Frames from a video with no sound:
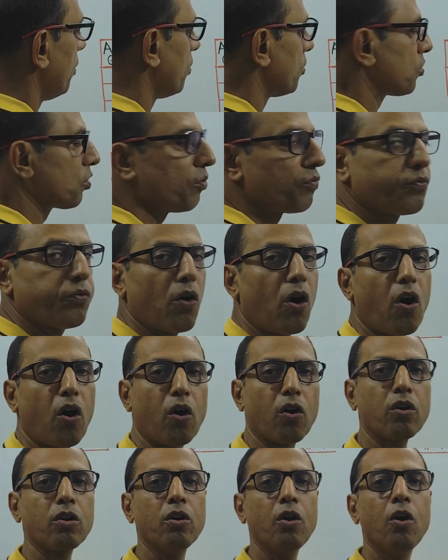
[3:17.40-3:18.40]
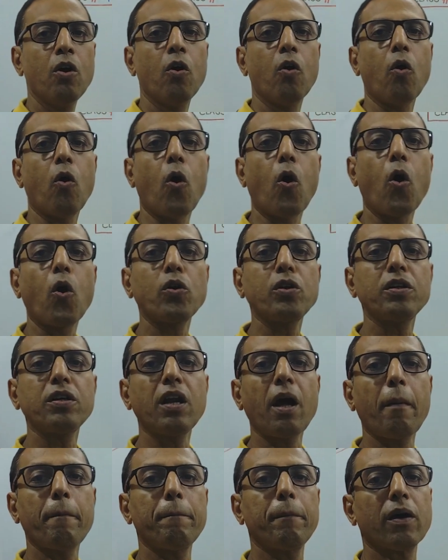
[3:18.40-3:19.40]
So for odd
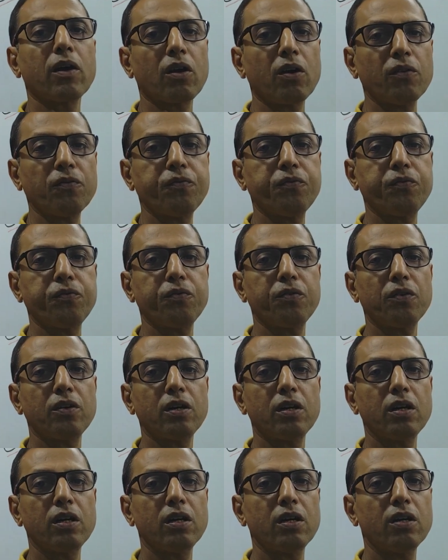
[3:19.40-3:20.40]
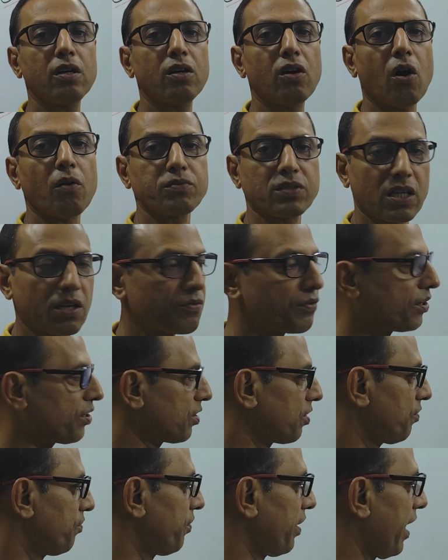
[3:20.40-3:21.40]
number of
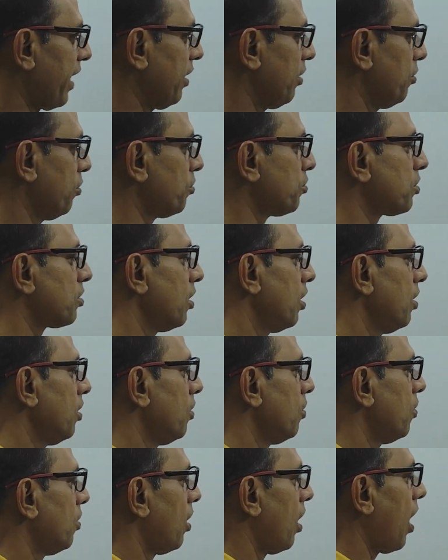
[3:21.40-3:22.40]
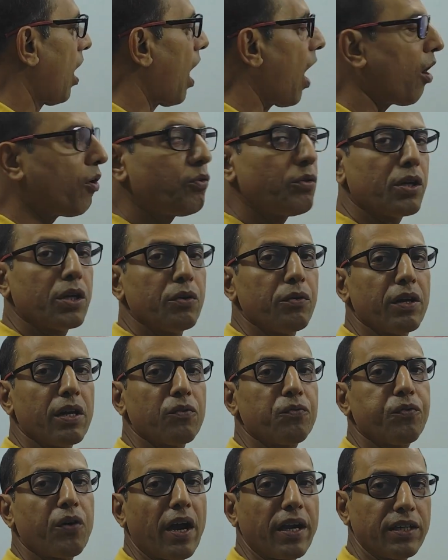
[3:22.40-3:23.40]
observation values, how you
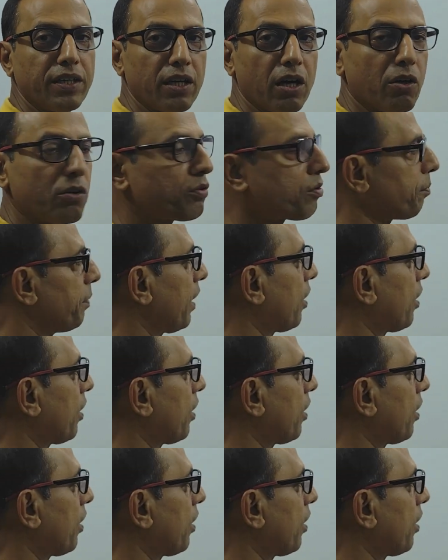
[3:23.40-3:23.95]
will find out?